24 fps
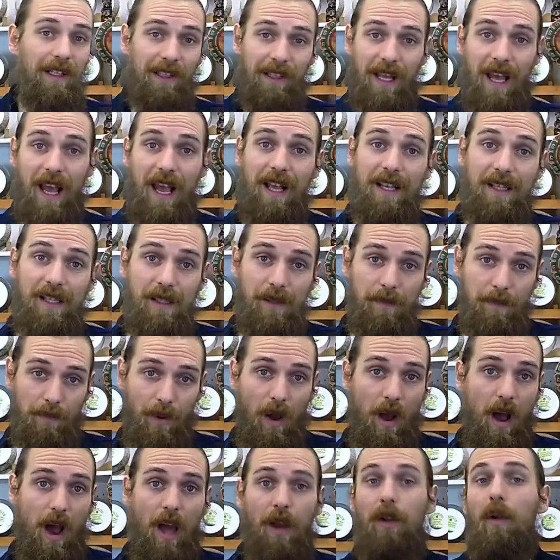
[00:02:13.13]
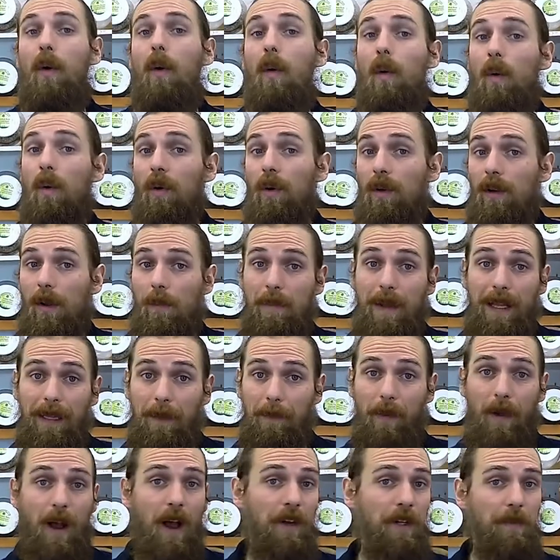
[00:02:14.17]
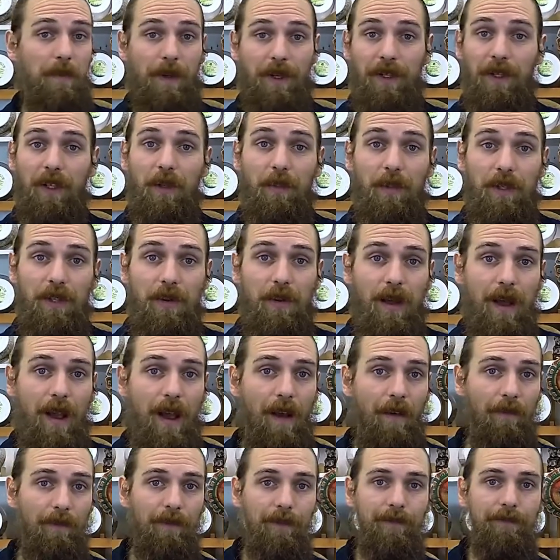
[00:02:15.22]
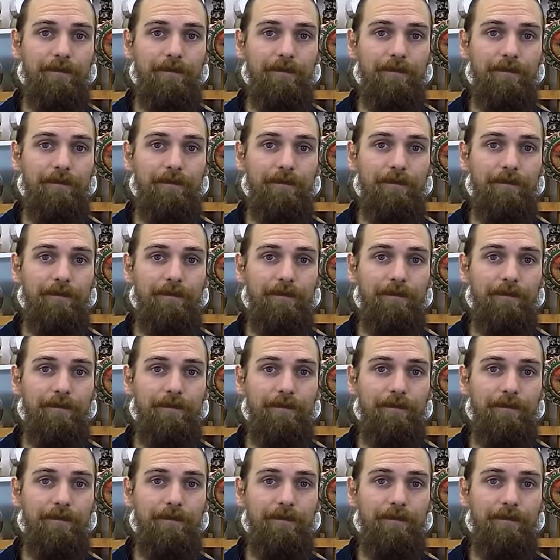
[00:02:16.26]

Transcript: glass pot or a metal pot, depending on what you have.